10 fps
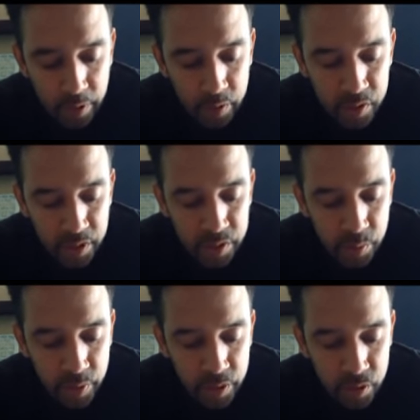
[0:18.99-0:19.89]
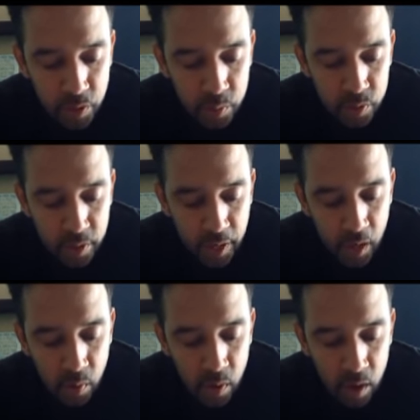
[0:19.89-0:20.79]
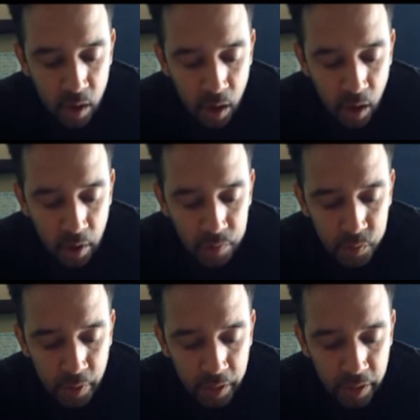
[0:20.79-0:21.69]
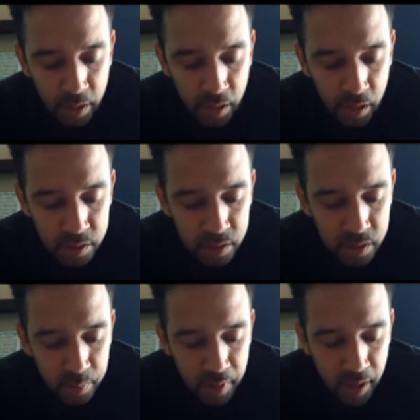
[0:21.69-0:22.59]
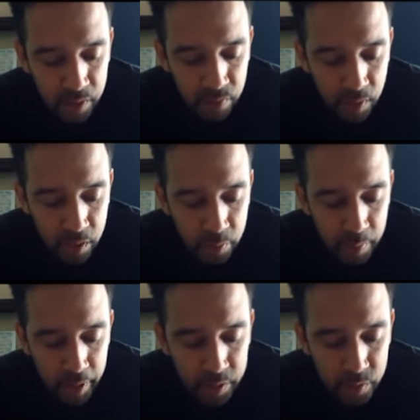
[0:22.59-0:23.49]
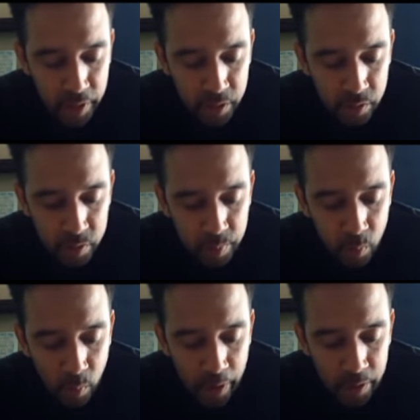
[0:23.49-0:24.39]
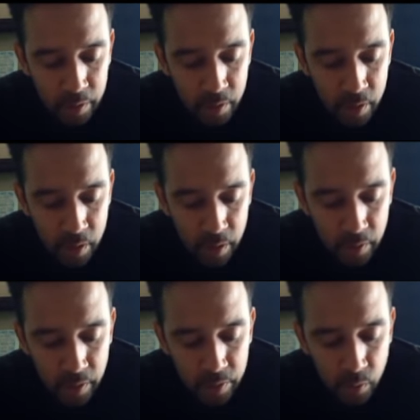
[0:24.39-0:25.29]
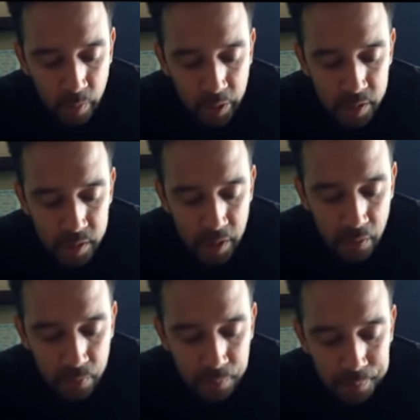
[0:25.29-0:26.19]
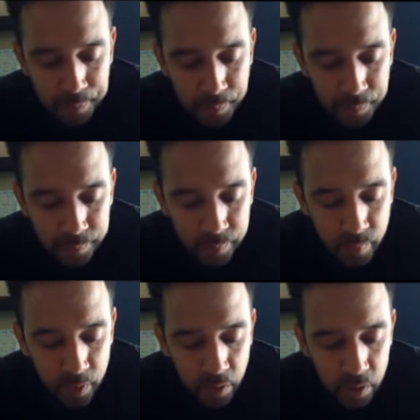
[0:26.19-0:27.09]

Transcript: Figure 6.3 shows how off-tracking causes the path followed by a tractor to be wider than the rig itself.